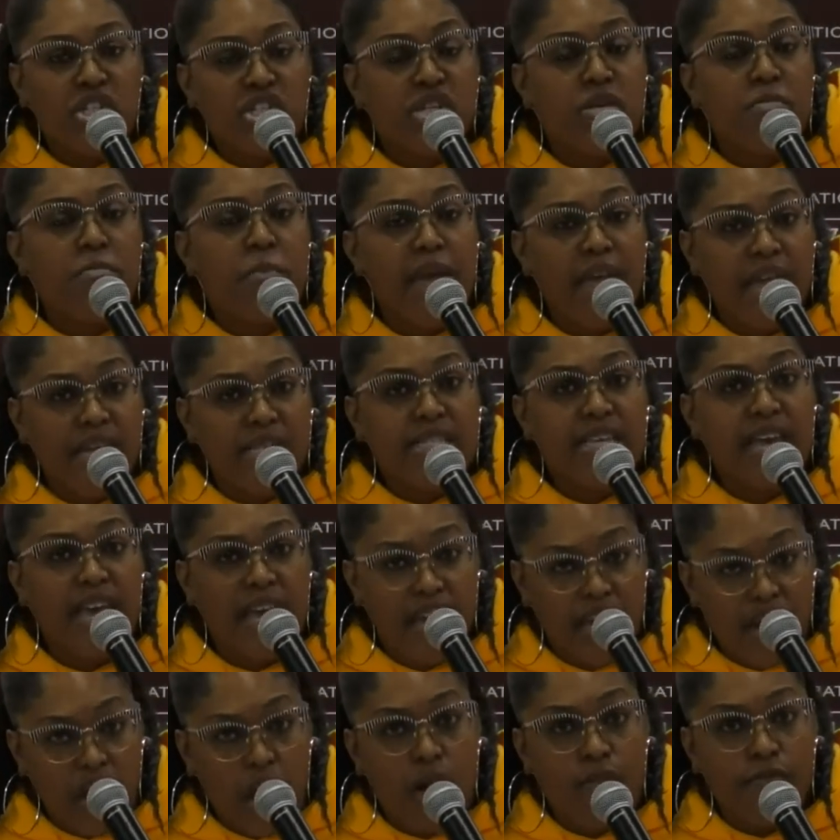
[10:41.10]
we should
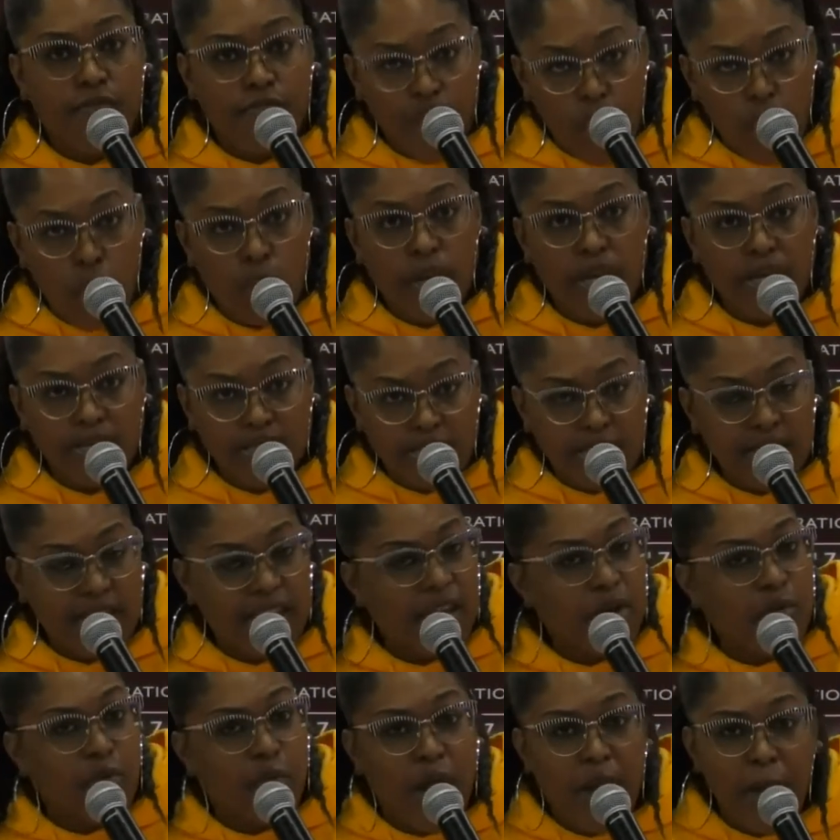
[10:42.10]
maintain our
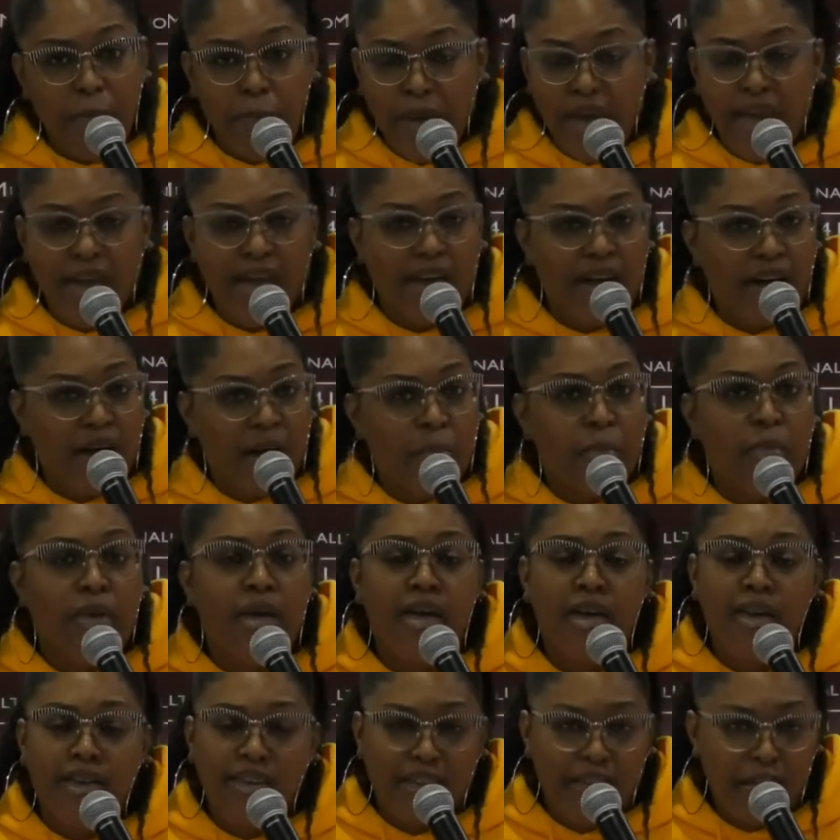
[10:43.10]
focus. Get right back
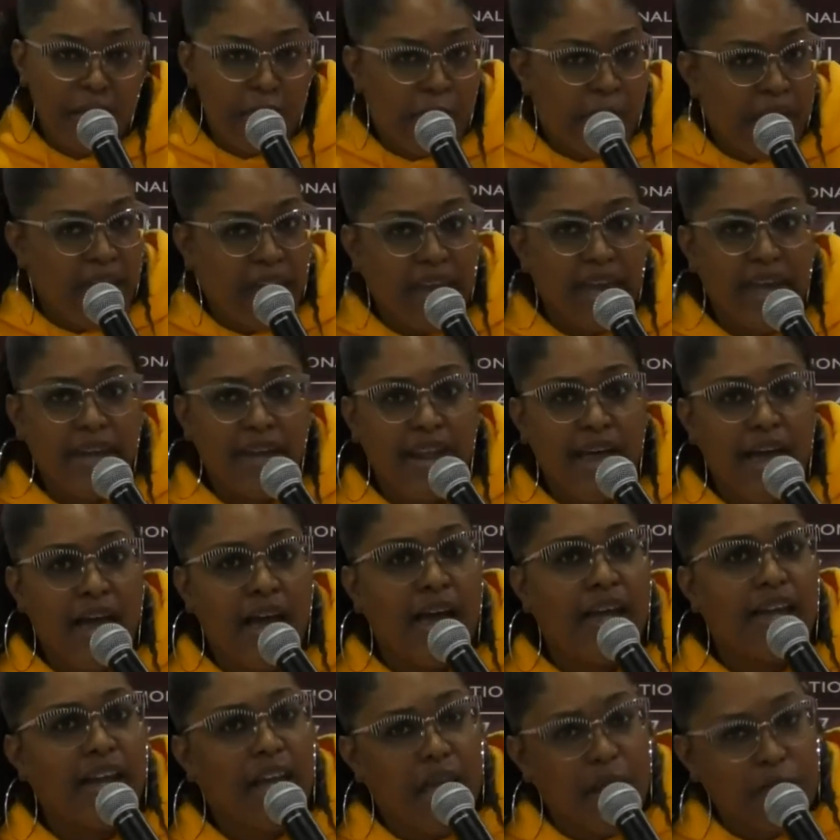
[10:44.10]
up, get back in
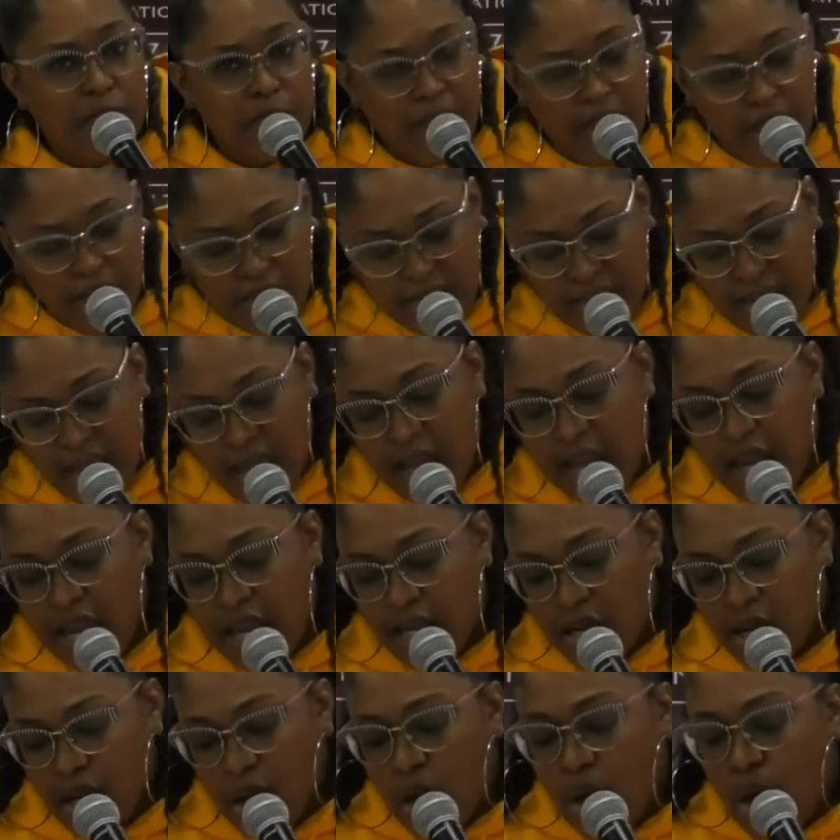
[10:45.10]
line and
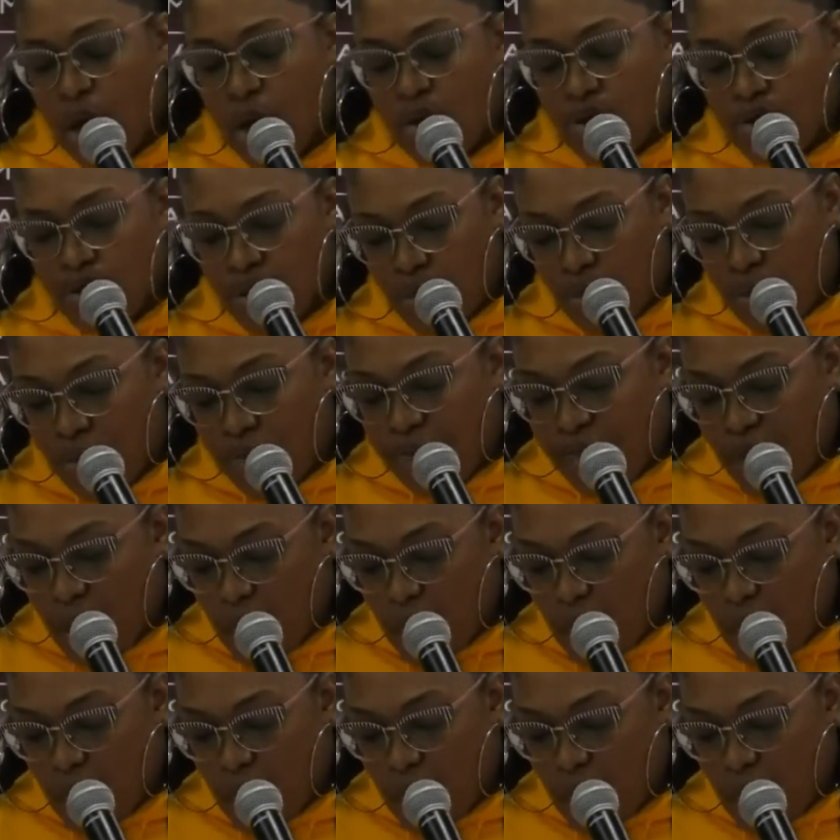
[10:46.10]
maintain your